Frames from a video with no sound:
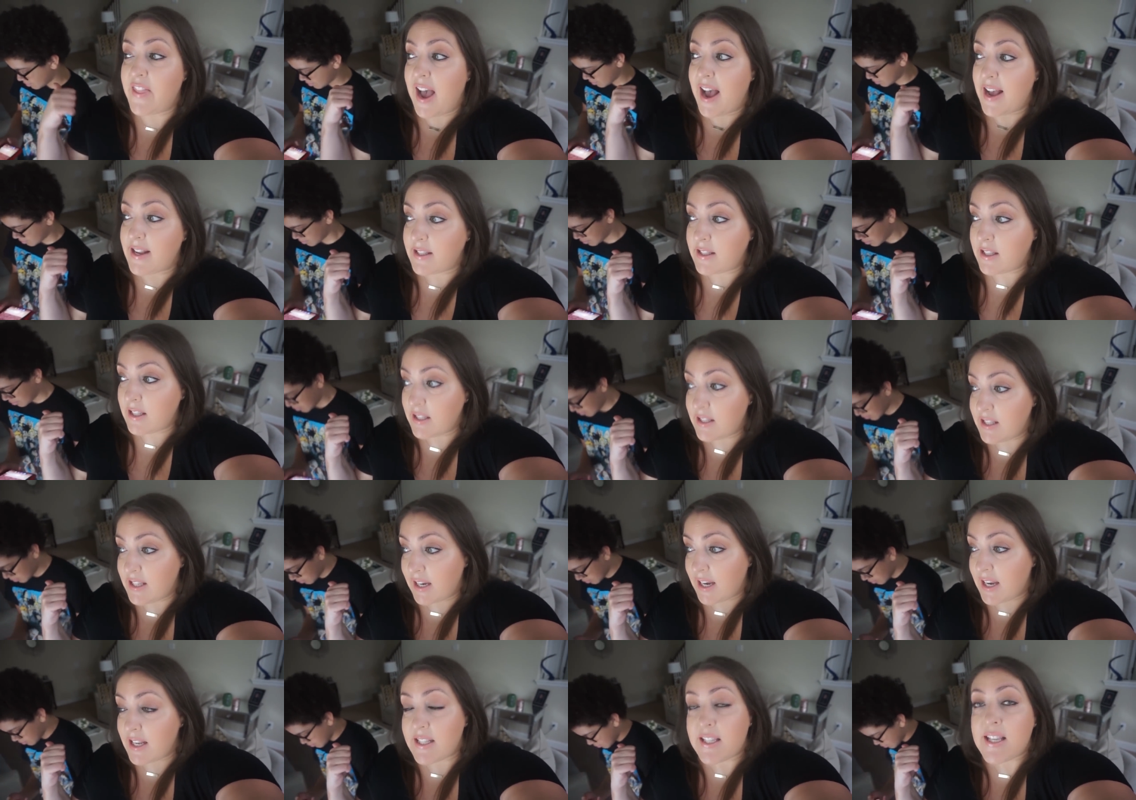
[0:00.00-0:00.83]
That's the
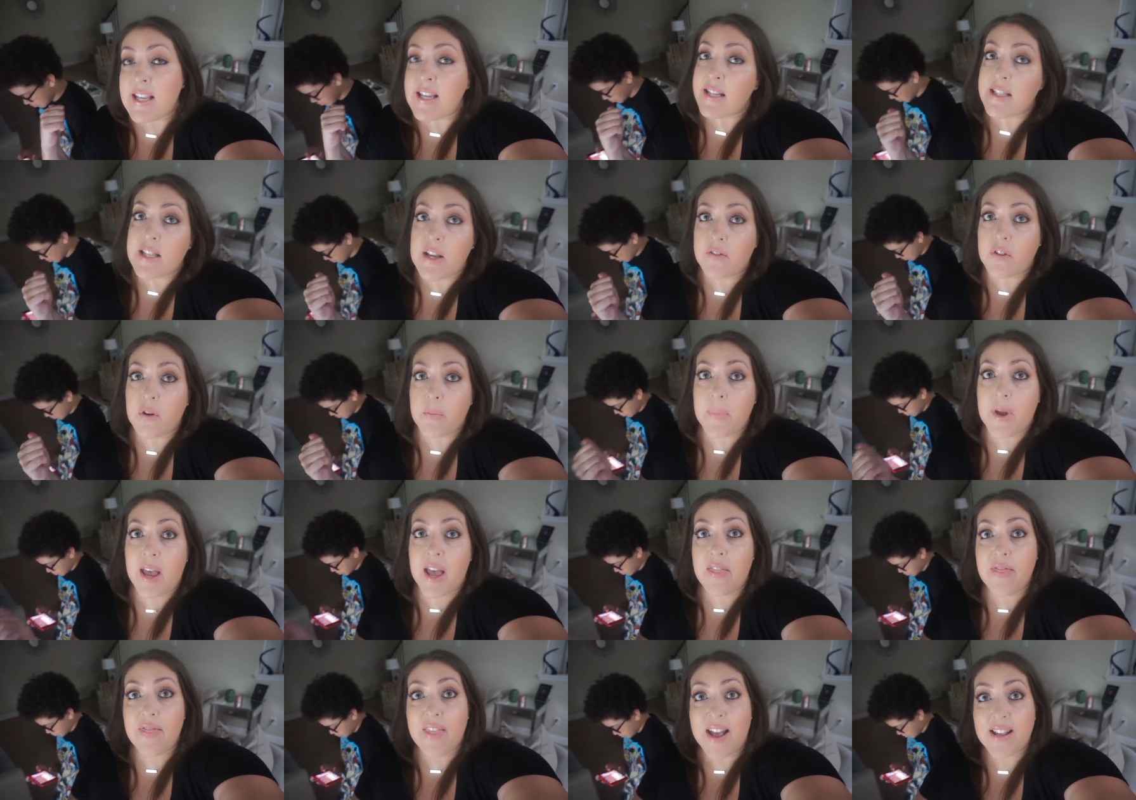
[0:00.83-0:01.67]
sickest he's ever
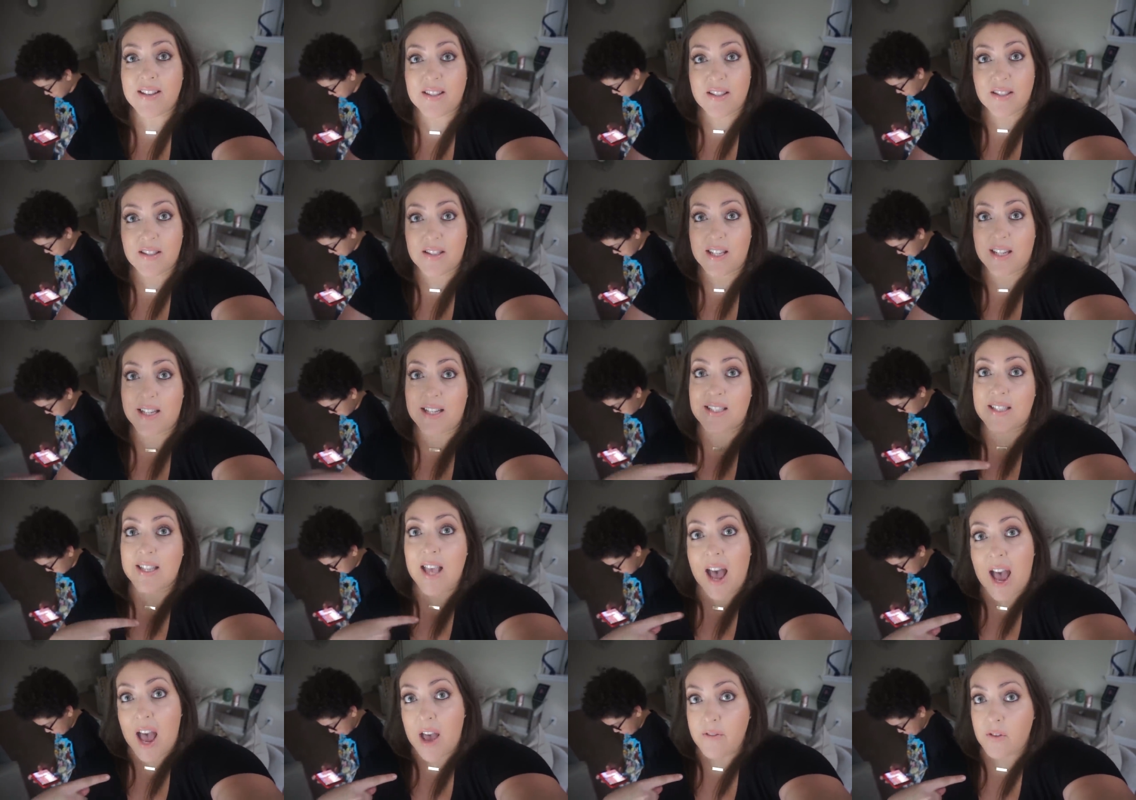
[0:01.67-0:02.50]
been. That's the
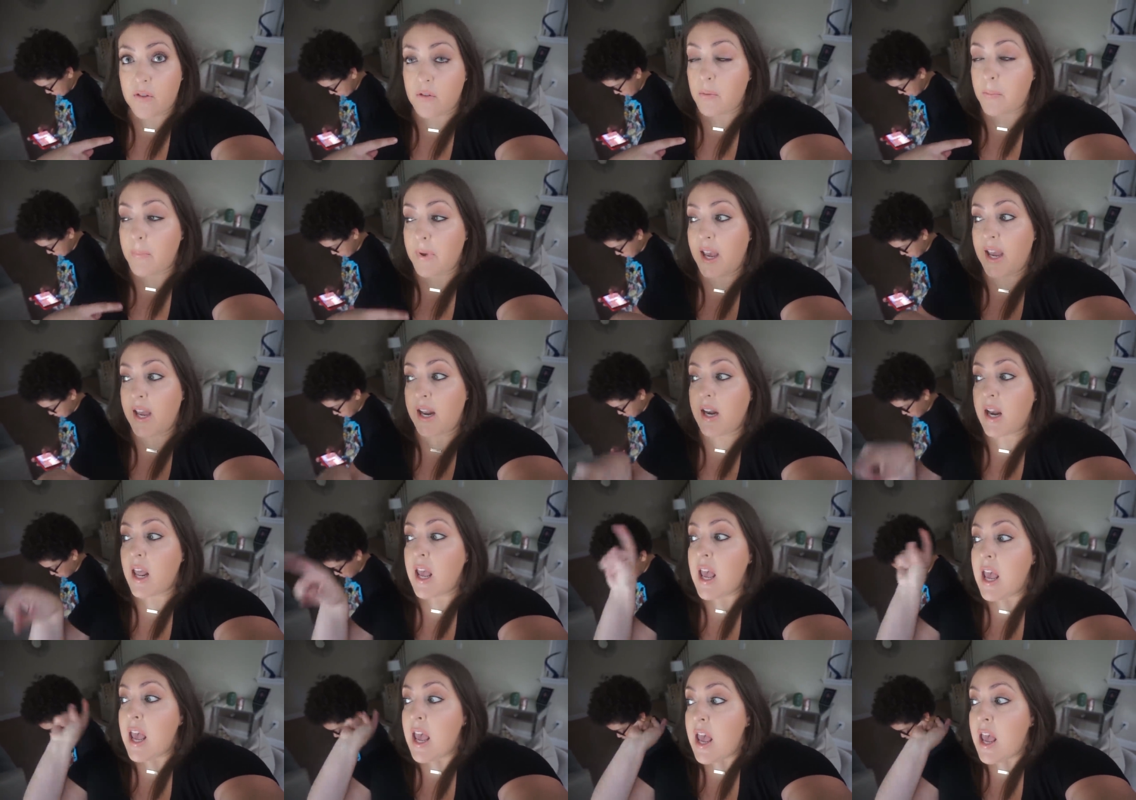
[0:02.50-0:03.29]
sickest I've ever been